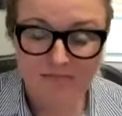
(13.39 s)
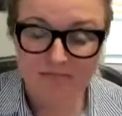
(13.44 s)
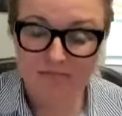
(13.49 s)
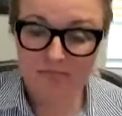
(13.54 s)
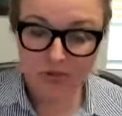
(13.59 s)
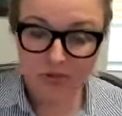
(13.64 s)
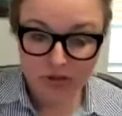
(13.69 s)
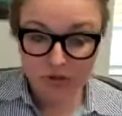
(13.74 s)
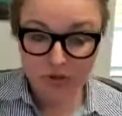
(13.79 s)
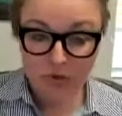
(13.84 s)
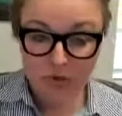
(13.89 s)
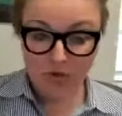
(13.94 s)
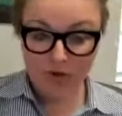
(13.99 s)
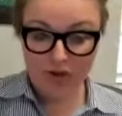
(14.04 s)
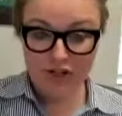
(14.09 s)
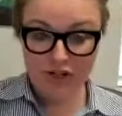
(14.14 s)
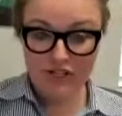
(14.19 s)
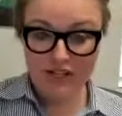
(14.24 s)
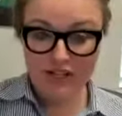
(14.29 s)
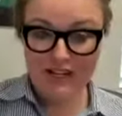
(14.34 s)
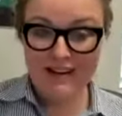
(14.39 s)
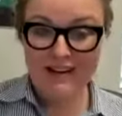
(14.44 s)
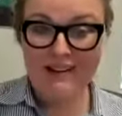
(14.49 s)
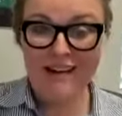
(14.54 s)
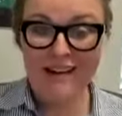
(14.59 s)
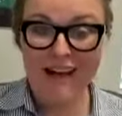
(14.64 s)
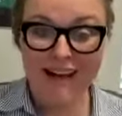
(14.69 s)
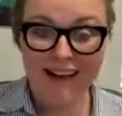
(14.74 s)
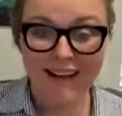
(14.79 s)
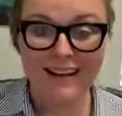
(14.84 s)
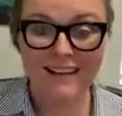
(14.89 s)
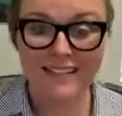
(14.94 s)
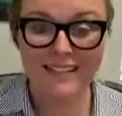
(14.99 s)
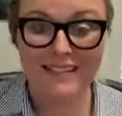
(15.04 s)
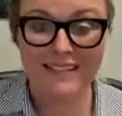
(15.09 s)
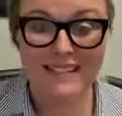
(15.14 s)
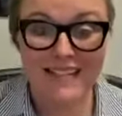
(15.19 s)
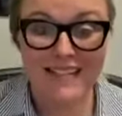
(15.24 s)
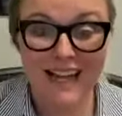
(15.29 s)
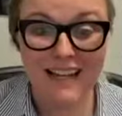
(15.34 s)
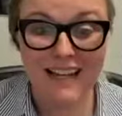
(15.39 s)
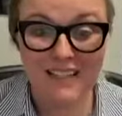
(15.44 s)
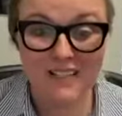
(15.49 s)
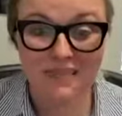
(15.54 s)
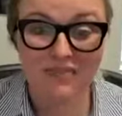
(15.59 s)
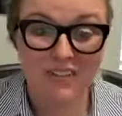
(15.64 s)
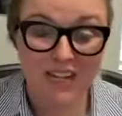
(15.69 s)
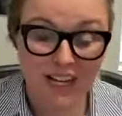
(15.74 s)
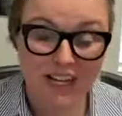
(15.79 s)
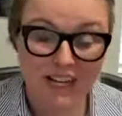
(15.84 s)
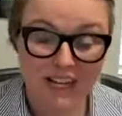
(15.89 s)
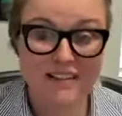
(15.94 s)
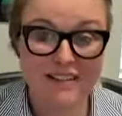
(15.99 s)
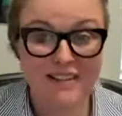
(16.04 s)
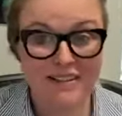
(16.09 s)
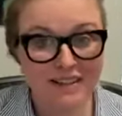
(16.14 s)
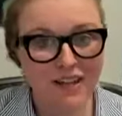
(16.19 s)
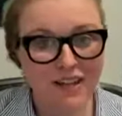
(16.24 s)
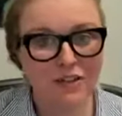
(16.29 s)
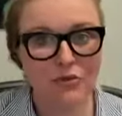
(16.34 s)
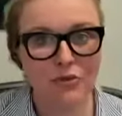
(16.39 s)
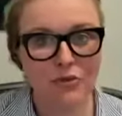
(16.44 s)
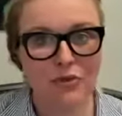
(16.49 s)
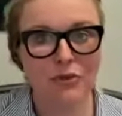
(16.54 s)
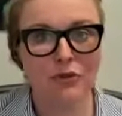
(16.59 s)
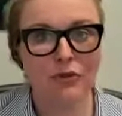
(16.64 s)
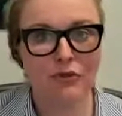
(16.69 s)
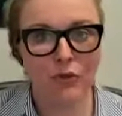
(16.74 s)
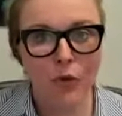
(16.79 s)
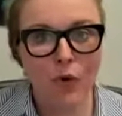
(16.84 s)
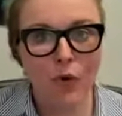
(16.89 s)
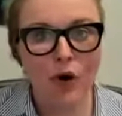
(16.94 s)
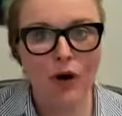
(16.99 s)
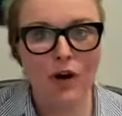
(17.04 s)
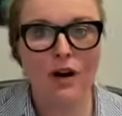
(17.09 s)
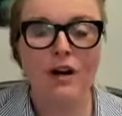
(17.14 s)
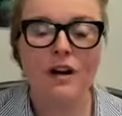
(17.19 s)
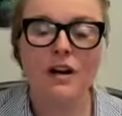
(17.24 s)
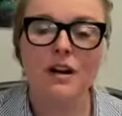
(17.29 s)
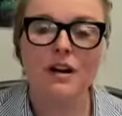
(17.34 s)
Blue Origin has its next flight scheduled for